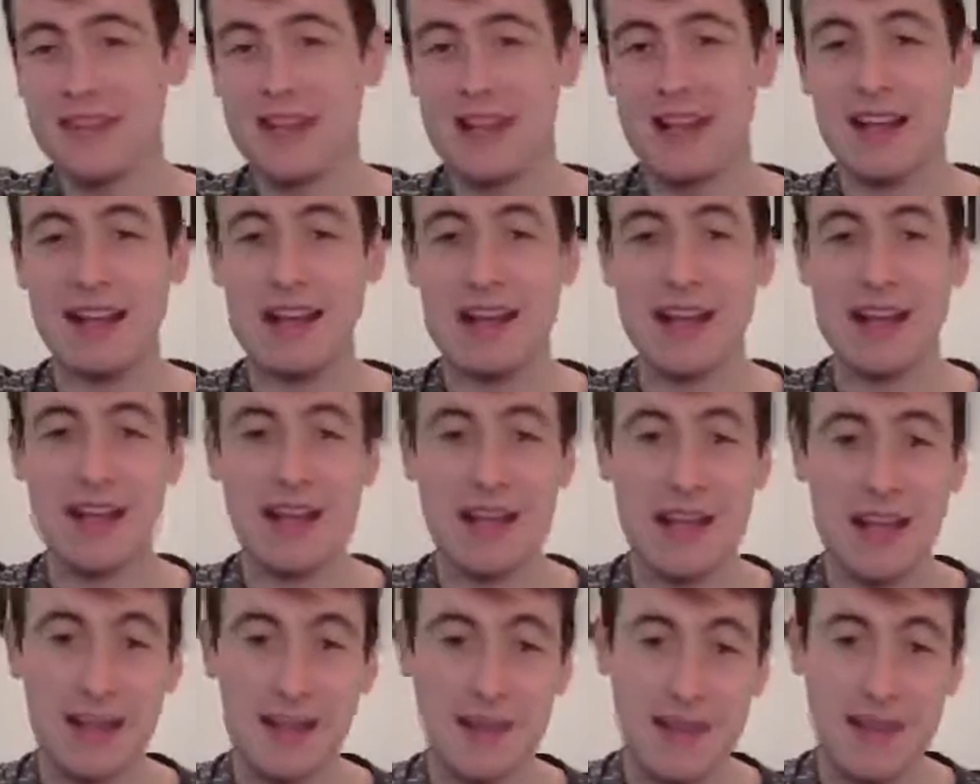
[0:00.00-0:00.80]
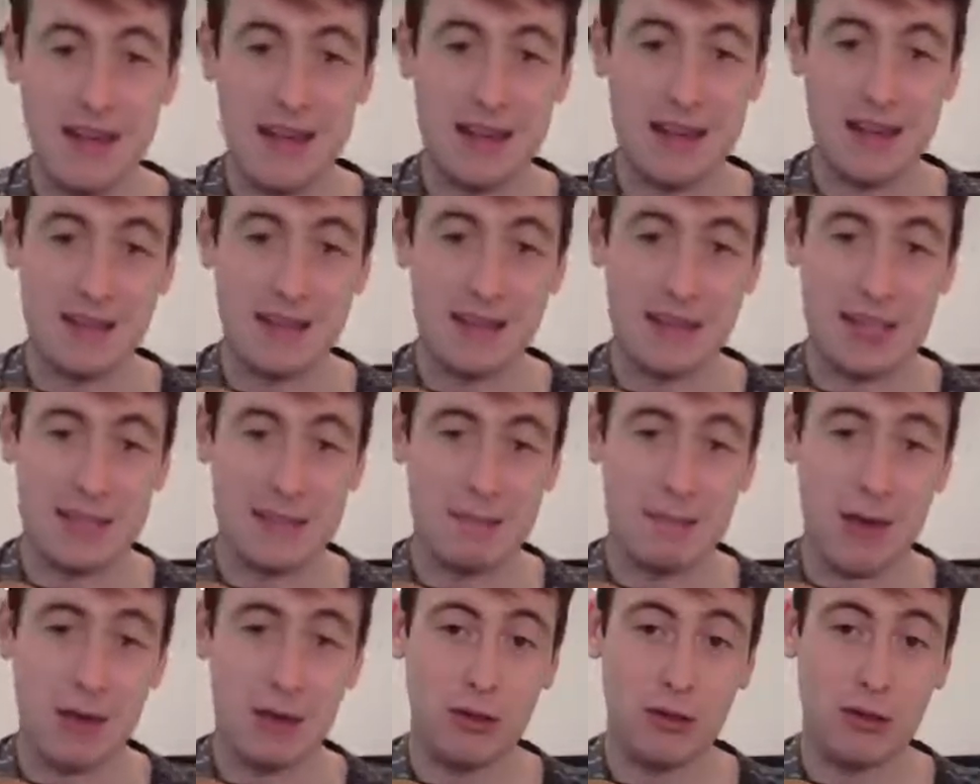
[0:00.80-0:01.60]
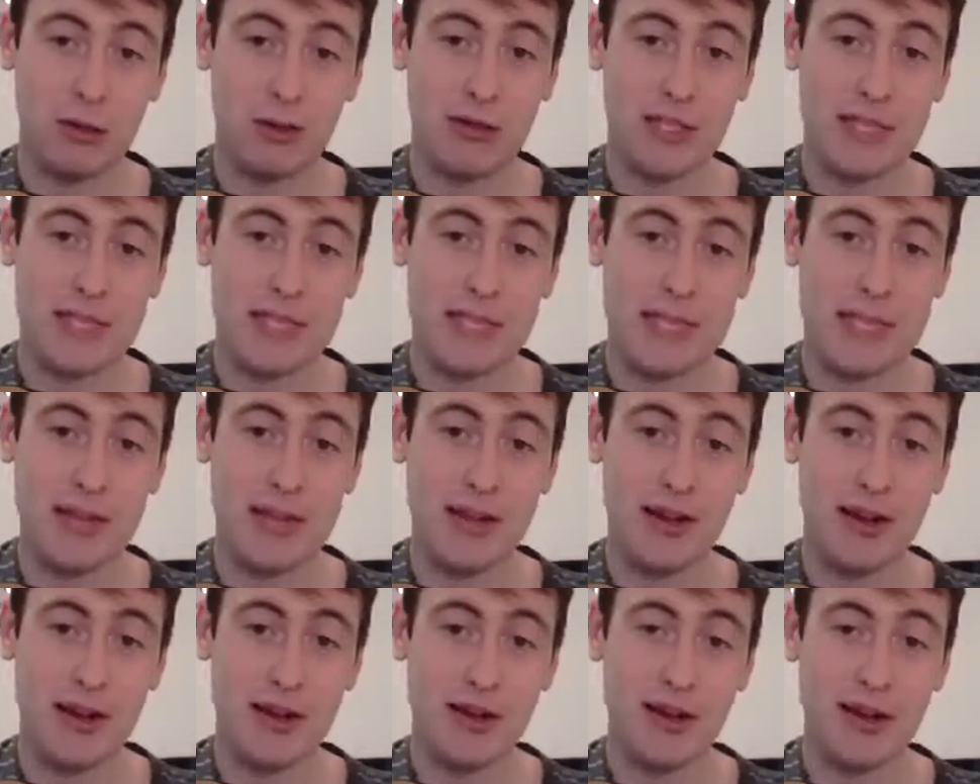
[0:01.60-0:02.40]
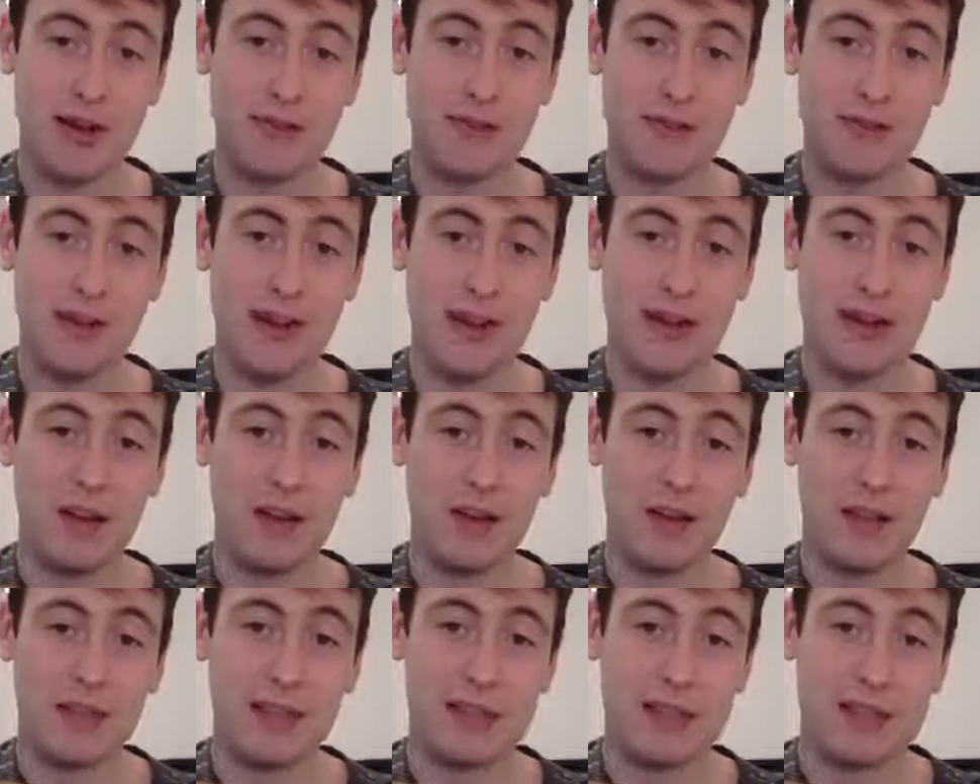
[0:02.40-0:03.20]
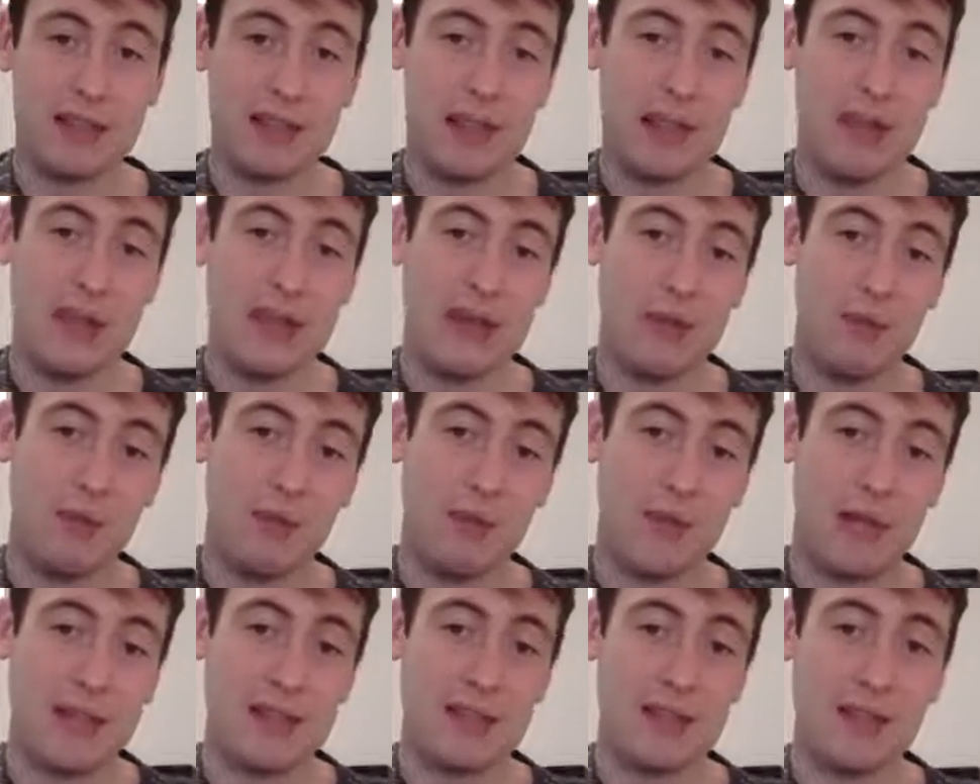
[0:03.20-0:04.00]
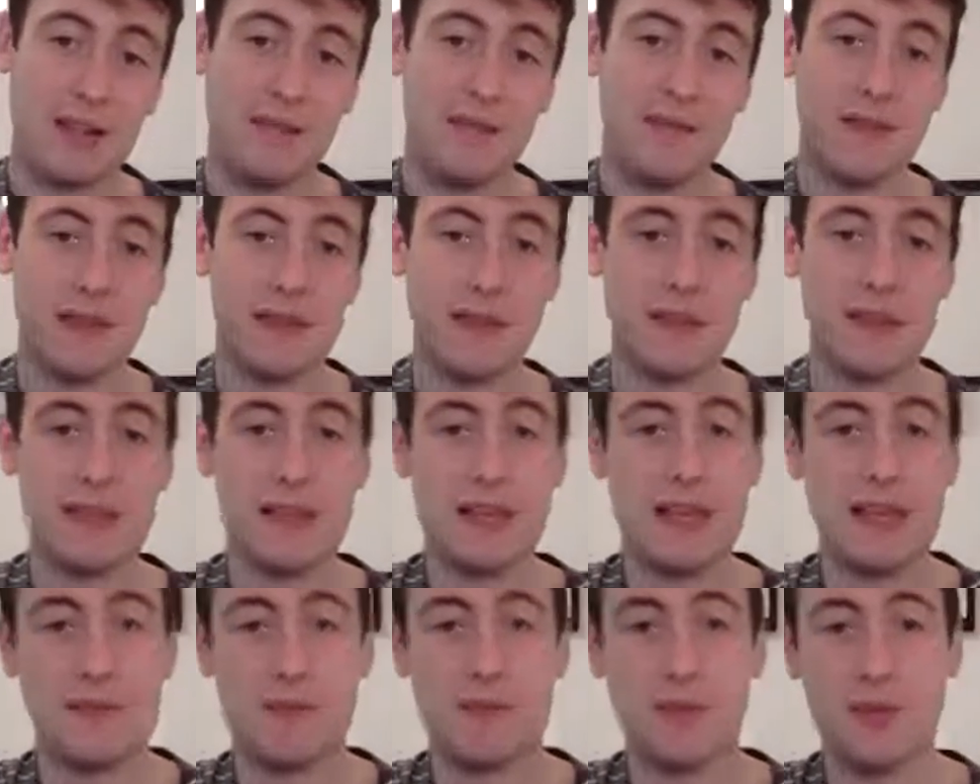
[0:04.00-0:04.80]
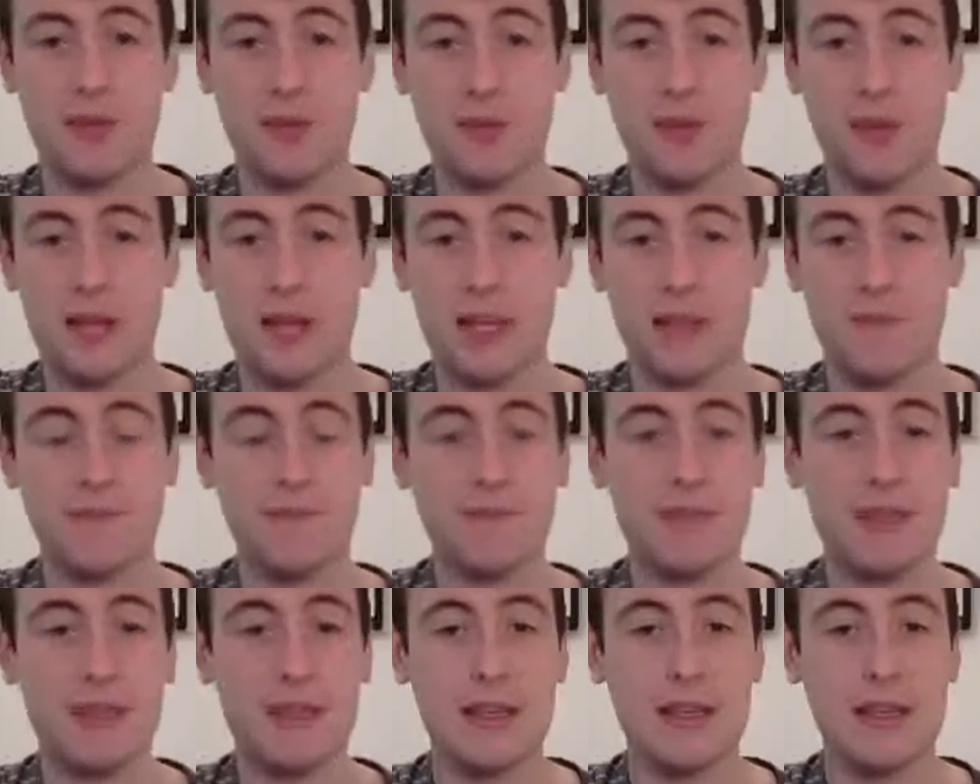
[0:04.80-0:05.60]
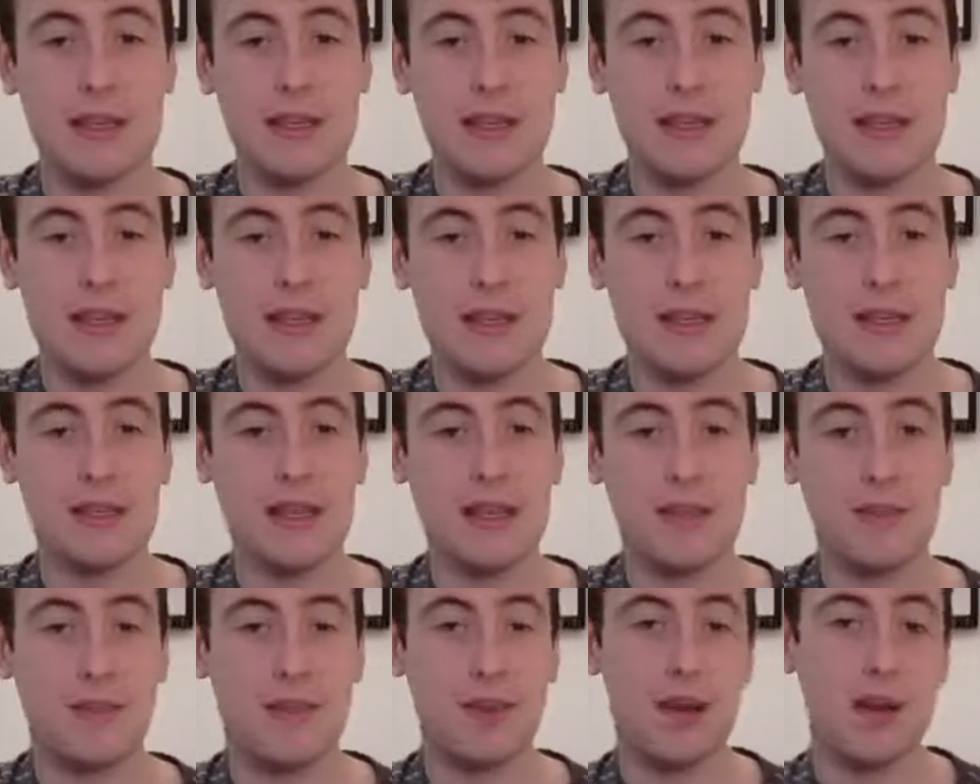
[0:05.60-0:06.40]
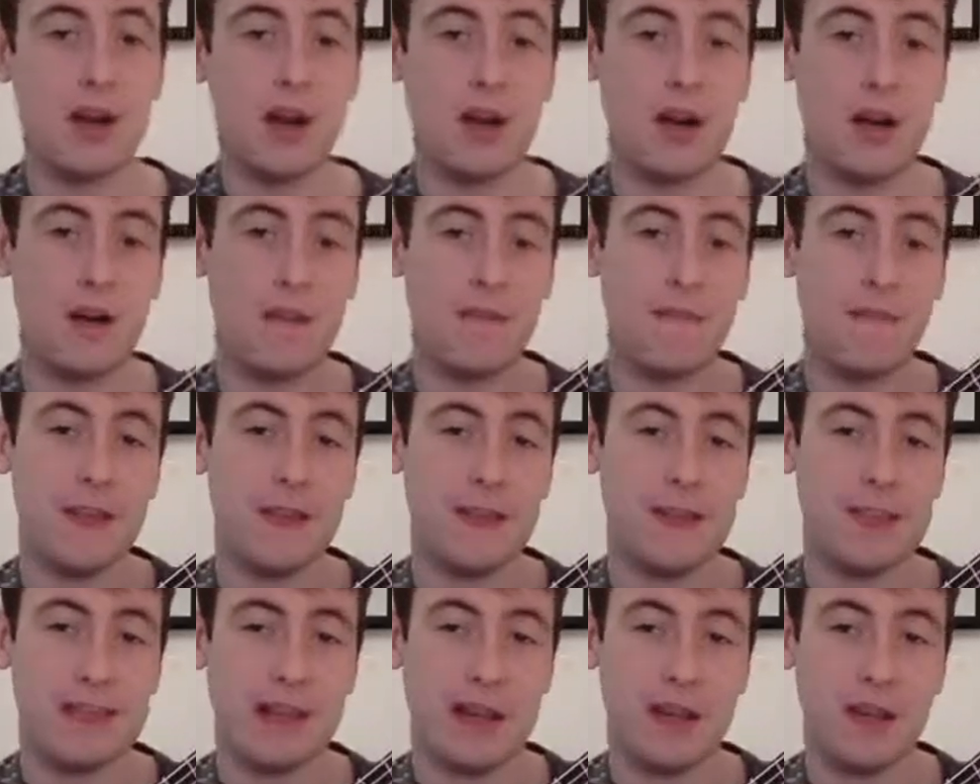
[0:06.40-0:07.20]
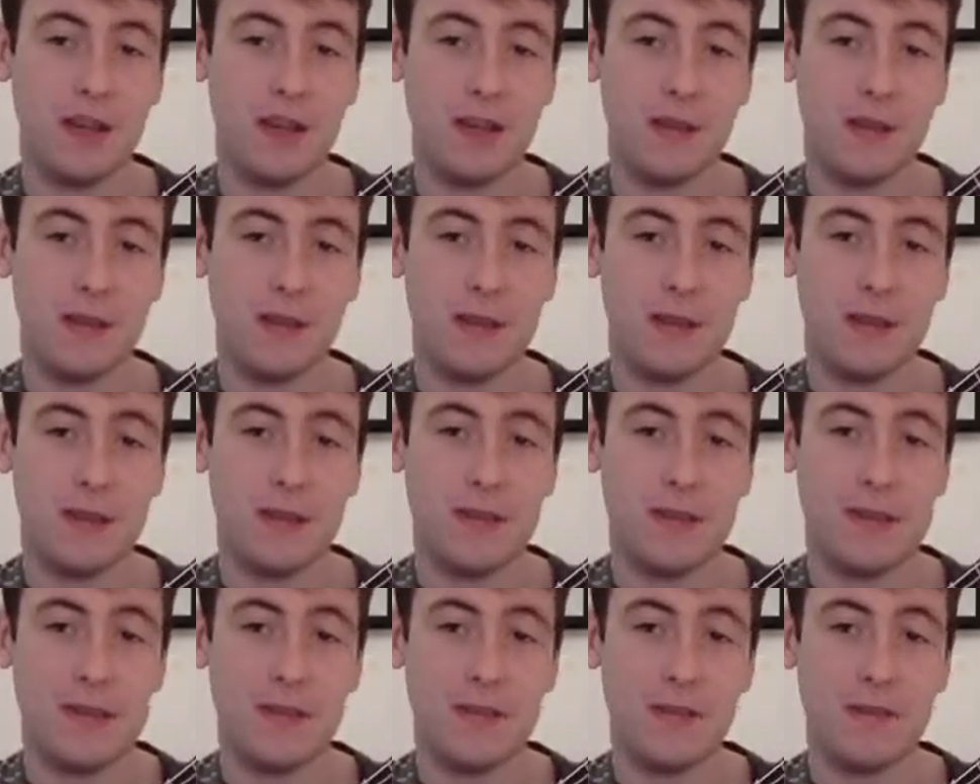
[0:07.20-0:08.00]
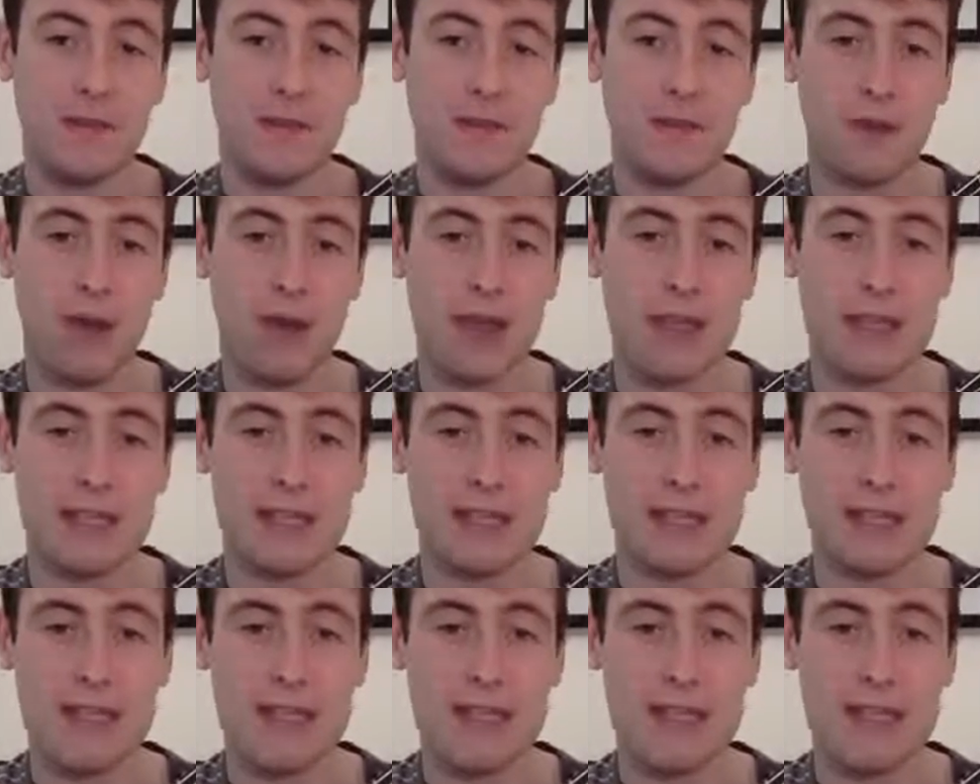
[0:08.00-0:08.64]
And then these metal lines here are our fret lines, and we place our fingers in between. So we've got our finger down on the first fret.